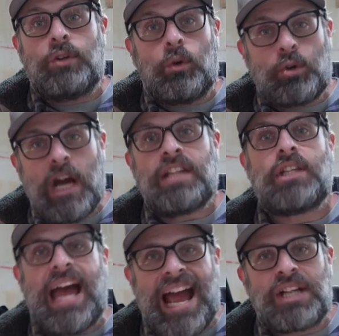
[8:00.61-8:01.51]
you're trying
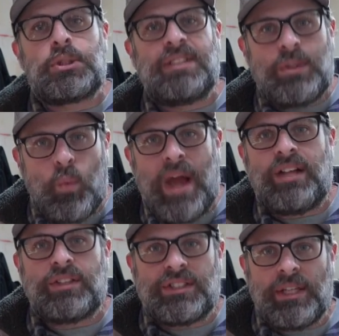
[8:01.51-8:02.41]
to actually
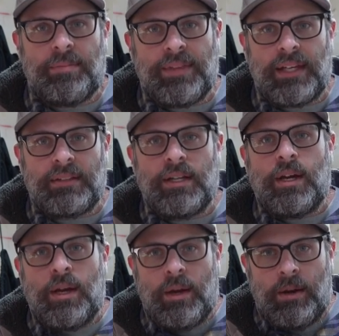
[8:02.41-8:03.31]
weld something,
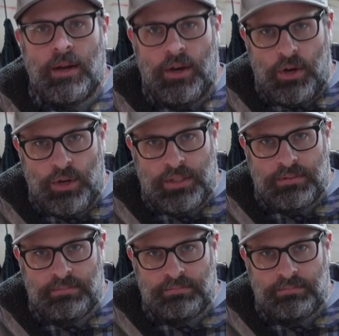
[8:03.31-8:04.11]
hood.